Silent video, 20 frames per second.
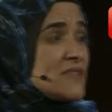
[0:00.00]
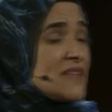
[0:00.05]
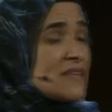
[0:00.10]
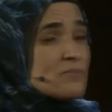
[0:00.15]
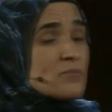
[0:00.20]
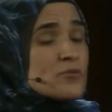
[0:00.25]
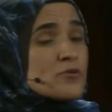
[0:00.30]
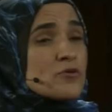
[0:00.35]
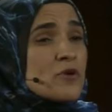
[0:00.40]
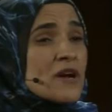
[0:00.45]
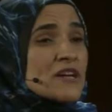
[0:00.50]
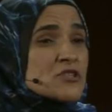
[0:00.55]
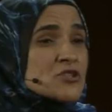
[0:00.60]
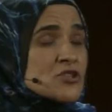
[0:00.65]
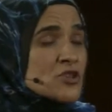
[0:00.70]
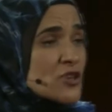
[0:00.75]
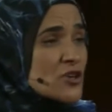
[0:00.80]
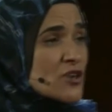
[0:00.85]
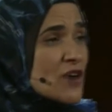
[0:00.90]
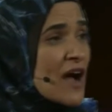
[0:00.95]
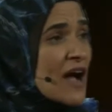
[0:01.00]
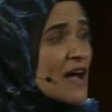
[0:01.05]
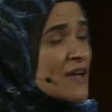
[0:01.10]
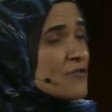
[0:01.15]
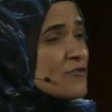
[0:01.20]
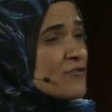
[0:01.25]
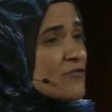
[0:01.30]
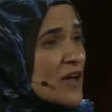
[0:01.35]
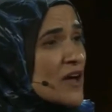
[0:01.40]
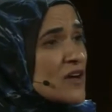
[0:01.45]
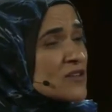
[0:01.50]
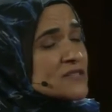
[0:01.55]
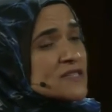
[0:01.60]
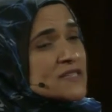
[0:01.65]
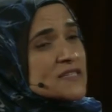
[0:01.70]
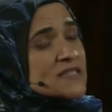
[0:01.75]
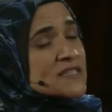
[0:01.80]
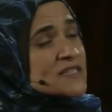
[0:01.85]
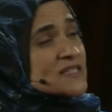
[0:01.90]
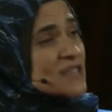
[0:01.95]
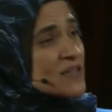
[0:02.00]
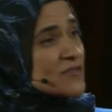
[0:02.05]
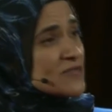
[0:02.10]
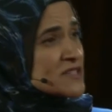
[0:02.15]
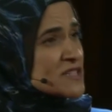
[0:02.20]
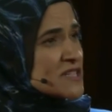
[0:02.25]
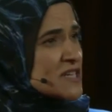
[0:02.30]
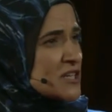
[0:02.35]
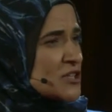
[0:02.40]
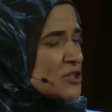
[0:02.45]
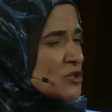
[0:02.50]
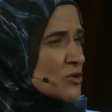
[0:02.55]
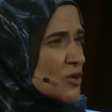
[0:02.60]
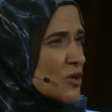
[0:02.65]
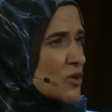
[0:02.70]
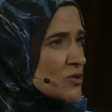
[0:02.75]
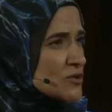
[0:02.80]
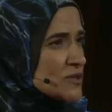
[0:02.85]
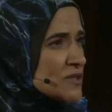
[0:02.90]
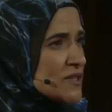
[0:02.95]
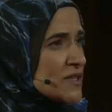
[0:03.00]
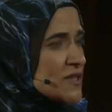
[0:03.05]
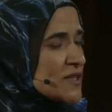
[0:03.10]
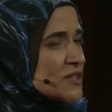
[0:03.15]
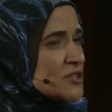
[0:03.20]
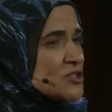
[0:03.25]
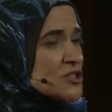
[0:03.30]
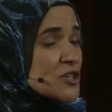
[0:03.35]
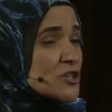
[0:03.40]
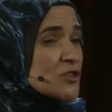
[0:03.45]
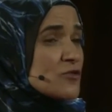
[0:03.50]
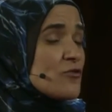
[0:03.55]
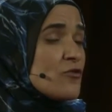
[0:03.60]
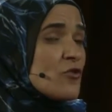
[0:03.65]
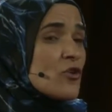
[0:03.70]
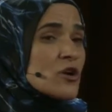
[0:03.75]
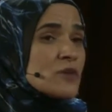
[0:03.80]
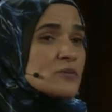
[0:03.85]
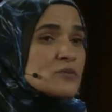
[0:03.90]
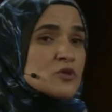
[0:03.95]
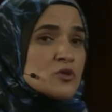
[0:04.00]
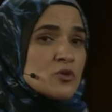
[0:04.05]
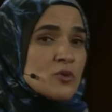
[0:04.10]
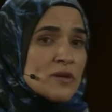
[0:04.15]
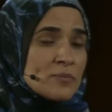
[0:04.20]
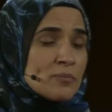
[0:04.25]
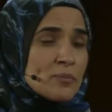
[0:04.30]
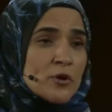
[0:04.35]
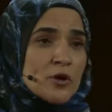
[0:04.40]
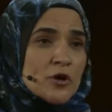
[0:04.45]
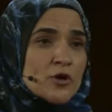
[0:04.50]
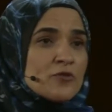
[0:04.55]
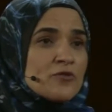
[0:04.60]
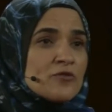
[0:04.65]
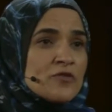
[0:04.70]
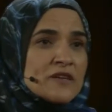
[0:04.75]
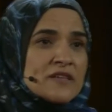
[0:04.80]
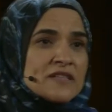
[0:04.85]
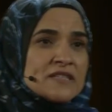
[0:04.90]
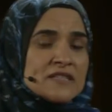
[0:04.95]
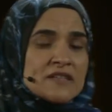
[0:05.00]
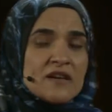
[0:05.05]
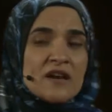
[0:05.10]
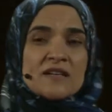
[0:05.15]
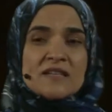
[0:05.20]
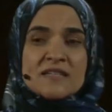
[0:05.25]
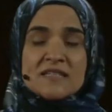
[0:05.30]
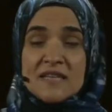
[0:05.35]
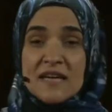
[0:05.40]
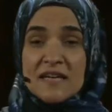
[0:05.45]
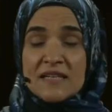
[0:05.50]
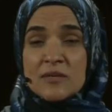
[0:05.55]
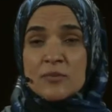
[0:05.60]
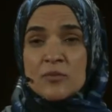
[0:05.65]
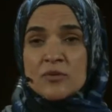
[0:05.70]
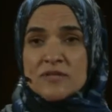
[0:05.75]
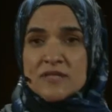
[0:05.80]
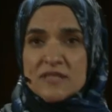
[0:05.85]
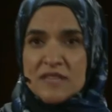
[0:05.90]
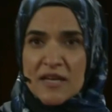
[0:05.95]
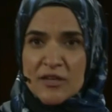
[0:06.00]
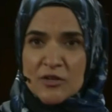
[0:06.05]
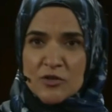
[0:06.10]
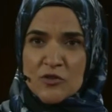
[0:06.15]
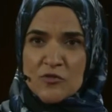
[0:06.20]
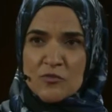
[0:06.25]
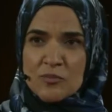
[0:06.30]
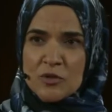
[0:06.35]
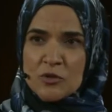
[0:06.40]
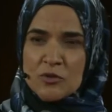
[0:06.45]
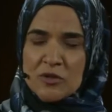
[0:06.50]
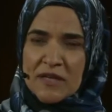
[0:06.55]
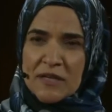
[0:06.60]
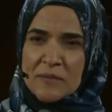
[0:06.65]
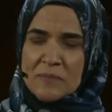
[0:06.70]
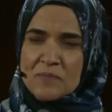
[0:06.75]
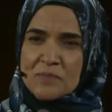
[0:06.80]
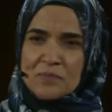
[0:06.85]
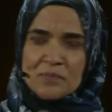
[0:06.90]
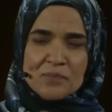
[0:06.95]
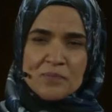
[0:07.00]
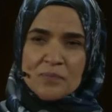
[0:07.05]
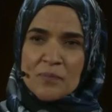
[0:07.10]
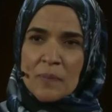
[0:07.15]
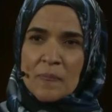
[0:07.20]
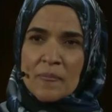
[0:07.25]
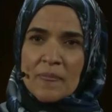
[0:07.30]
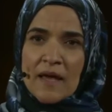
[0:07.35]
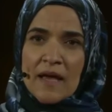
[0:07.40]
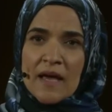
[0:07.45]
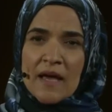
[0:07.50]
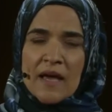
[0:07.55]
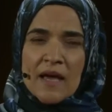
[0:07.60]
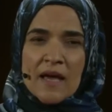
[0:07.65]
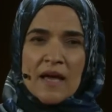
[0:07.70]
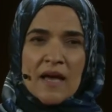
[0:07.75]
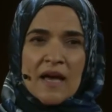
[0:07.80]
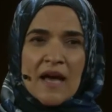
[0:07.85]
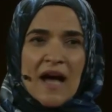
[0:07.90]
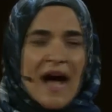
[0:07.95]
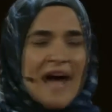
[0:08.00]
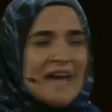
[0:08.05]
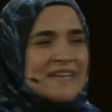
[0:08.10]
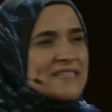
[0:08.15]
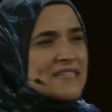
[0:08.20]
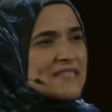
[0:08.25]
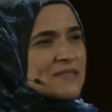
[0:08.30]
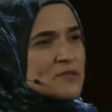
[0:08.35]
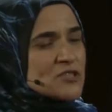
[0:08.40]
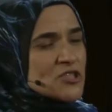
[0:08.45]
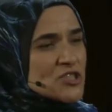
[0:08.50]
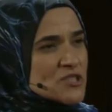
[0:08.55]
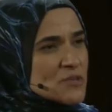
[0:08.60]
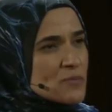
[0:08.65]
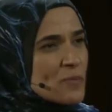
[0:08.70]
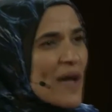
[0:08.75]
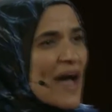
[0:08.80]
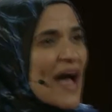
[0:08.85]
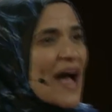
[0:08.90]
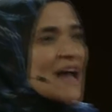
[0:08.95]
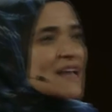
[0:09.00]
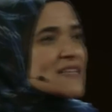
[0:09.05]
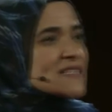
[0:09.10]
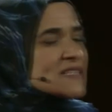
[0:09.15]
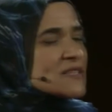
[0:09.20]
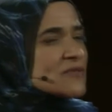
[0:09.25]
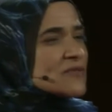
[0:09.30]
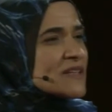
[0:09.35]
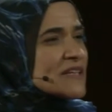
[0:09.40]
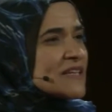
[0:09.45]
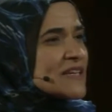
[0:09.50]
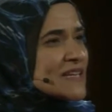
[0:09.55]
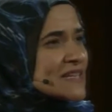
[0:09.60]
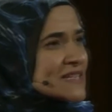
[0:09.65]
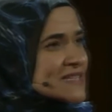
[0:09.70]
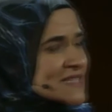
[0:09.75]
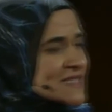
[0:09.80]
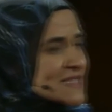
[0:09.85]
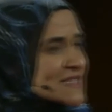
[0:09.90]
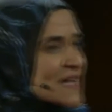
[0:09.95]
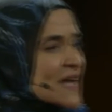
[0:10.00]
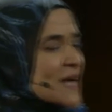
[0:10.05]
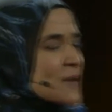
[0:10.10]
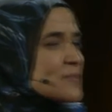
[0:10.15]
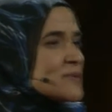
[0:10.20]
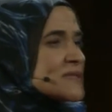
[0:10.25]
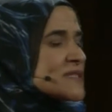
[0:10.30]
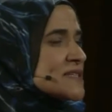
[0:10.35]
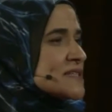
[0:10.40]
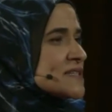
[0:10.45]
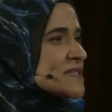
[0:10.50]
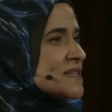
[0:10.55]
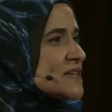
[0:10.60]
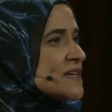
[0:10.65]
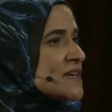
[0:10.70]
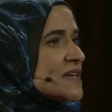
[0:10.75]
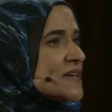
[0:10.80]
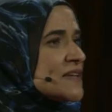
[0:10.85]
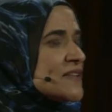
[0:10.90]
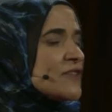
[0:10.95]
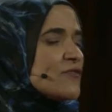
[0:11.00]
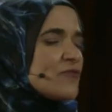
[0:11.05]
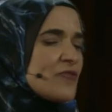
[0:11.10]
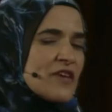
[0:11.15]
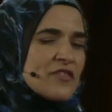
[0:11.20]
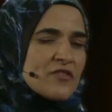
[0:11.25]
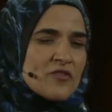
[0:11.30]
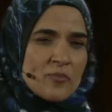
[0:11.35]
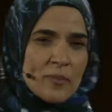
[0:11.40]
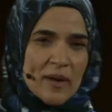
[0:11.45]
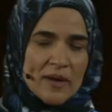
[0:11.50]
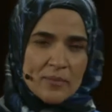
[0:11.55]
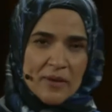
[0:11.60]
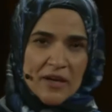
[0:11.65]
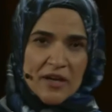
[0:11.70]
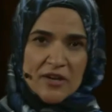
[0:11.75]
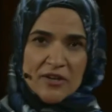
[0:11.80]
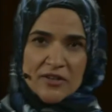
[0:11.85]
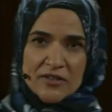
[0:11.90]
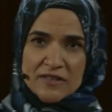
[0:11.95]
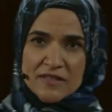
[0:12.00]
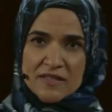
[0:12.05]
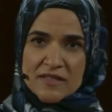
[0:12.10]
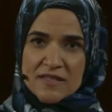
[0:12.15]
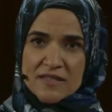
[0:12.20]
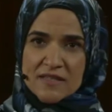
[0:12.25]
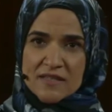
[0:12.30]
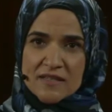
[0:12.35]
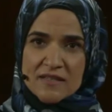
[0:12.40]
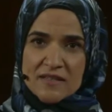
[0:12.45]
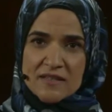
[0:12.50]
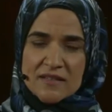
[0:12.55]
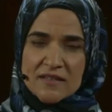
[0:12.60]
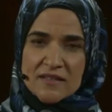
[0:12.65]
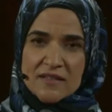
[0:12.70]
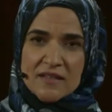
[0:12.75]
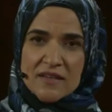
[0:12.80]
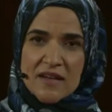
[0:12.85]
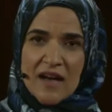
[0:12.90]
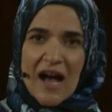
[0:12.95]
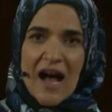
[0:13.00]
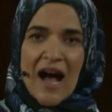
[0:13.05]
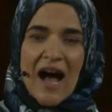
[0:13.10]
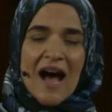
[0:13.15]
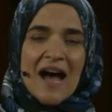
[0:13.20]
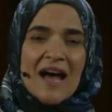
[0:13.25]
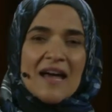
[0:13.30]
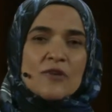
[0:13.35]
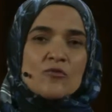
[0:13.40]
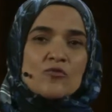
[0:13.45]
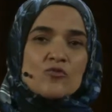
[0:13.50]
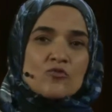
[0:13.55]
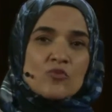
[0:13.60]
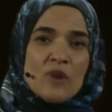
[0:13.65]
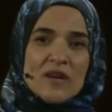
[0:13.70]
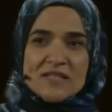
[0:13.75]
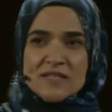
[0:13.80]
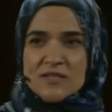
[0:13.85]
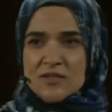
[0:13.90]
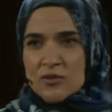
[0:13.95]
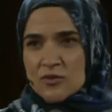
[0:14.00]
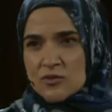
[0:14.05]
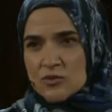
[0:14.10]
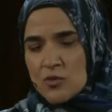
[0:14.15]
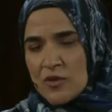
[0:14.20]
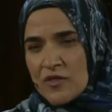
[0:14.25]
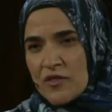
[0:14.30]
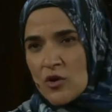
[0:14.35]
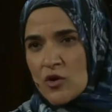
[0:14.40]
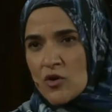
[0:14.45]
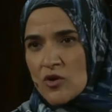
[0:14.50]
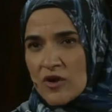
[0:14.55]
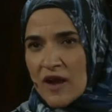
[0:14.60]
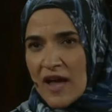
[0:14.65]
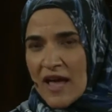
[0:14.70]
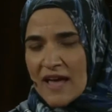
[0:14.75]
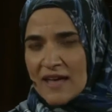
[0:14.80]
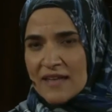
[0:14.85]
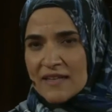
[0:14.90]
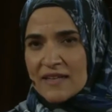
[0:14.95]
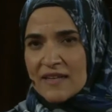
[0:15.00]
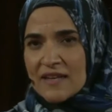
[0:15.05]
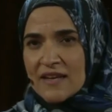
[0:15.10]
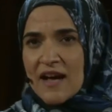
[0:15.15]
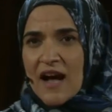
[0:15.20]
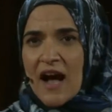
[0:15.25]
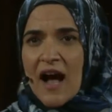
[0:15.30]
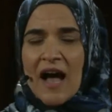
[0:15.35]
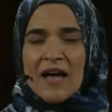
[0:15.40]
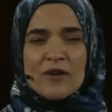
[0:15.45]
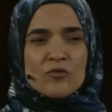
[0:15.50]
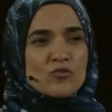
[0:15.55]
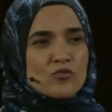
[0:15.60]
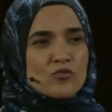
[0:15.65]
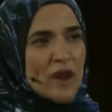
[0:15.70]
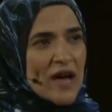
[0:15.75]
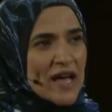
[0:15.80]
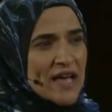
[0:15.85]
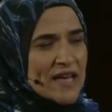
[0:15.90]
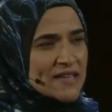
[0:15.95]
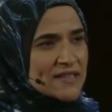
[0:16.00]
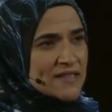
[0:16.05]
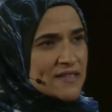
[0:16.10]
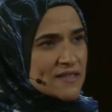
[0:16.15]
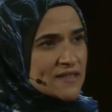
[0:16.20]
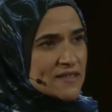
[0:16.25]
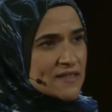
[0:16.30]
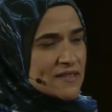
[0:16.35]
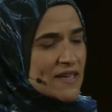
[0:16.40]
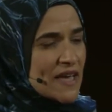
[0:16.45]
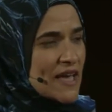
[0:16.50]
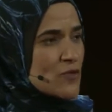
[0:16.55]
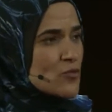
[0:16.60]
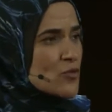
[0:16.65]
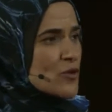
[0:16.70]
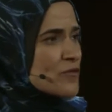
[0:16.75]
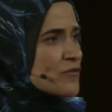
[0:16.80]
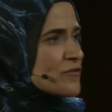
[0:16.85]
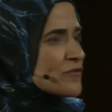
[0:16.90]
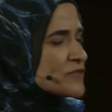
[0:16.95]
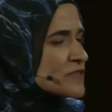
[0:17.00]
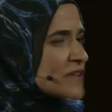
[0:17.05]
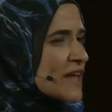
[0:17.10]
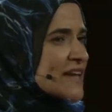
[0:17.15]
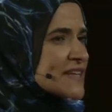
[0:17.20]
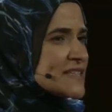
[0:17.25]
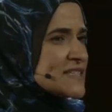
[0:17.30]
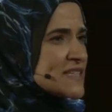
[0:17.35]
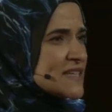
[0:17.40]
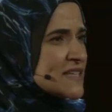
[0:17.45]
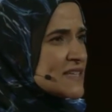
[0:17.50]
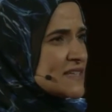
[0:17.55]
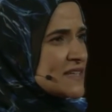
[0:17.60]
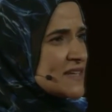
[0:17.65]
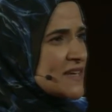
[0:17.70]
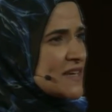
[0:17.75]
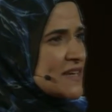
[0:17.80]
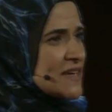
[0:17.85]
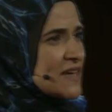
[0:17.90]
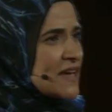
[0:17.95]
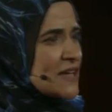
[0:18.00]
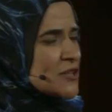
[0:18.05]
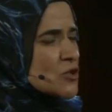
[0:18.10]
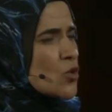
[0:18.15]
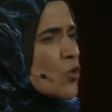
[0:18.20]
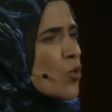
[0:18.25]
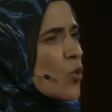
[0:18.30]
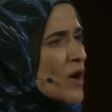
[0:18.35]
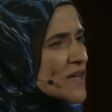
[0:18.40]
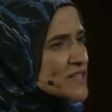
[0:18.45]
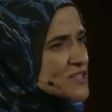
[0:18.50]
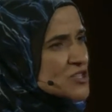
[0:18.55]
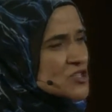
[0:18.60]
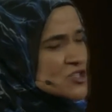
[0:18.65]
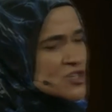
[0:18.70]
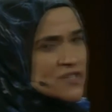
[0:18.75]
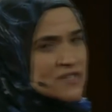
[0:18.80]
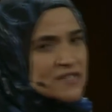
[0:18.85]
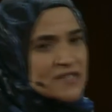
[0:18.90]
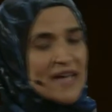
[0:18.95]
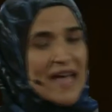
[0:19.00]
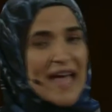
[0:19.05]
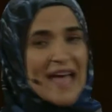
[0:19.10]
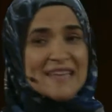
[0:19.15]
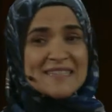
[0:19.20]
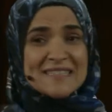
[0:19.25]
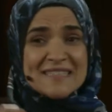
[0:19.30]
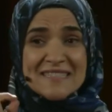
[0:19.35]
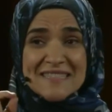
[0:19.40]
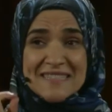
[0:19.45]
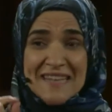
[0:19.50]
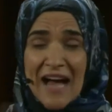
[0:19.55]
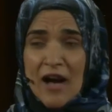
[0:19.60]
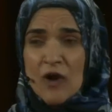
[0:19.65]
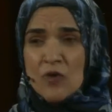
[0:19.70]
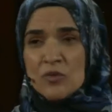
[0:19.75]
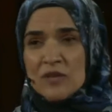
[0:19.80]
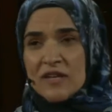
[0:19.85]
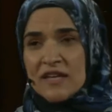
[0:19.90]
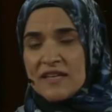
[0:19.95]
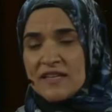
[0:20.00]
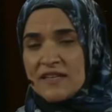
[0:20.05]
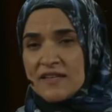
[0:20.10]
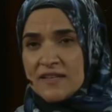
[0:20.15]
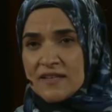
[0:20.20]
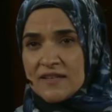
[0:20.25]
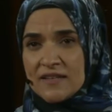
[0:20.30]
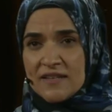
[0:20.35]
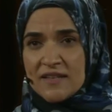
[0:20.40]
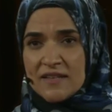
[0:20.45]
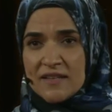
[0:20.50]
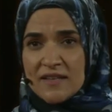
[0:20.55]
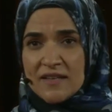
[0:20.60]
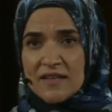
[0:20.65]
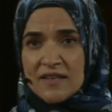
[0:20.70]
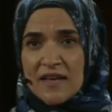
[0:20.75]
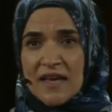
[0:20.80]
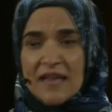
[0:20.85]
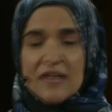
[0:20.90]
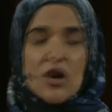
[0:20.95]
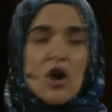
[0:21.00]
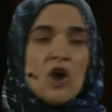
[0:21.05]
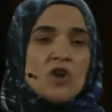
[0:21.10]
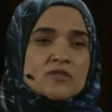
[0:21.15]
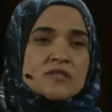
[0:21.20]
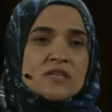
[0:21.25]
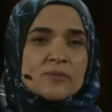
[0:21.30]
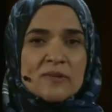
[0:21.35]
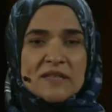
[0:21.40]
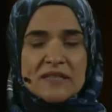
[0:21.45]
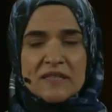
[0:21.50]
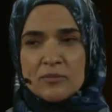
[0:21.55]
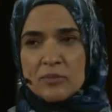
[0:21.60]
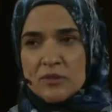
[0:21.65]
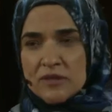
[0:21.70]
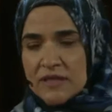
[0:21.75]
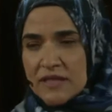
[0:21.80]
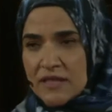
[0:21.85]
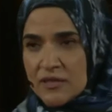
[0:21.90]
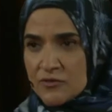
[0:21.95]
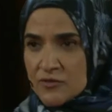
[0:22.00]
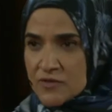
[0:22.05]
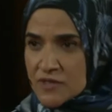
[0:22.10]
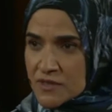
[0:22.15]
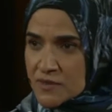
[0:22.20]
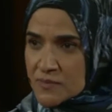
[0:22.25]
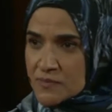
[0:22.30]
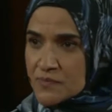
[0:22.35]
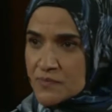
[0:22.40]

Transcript: the pressure I felt as a seventeen-year-old to conform to a perfect and unattainable standard of beauty. I didn't just passively accept the faith of my parents. I wrestled with the Quran. I read and reflected and questioned and doubted and ultimately believed.